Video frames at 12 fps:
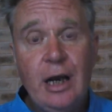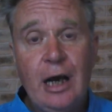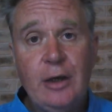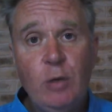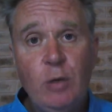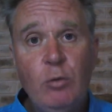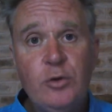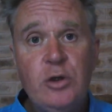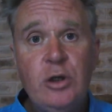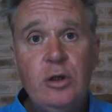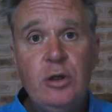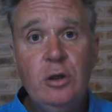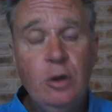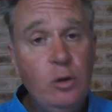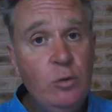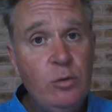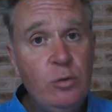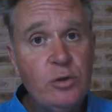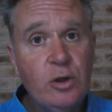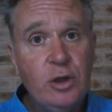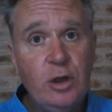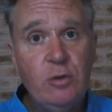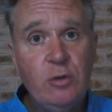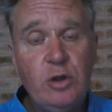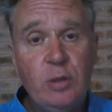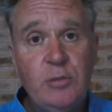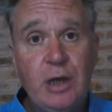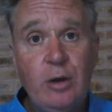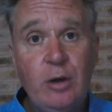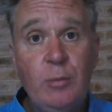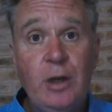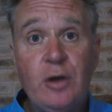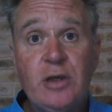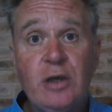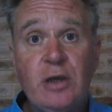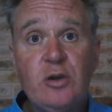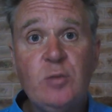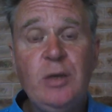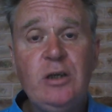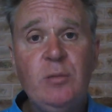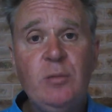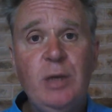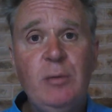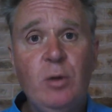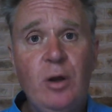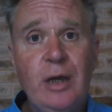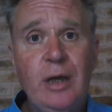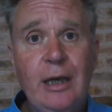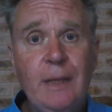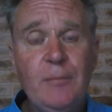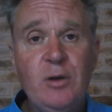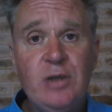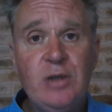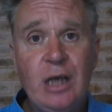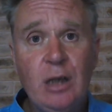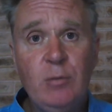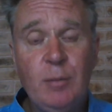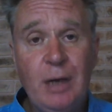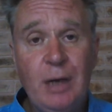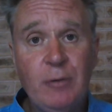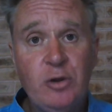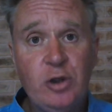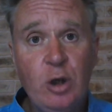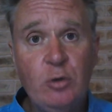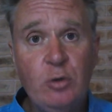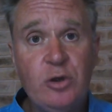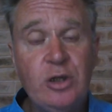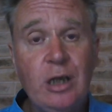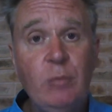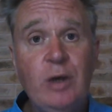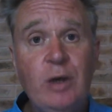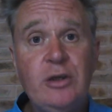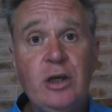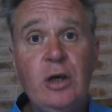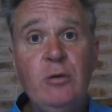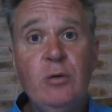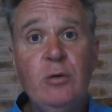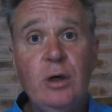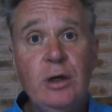I don't want to lose the YouTube channel because I can speak to people on here and tell them about the shows and tell them where to go